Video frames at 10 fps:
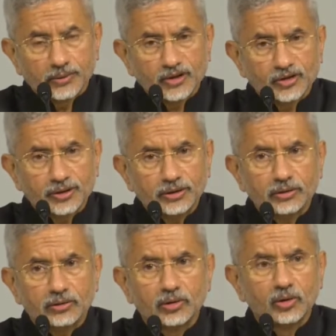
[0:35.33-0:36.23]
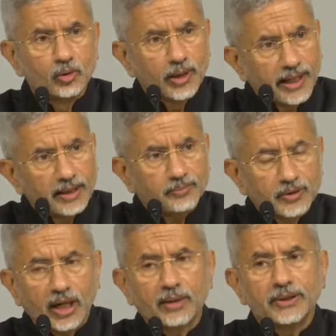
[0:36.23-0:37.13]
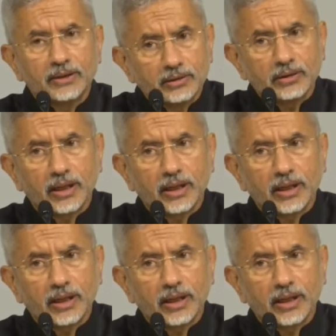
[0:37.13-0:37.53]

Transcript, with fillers: The question, who helped?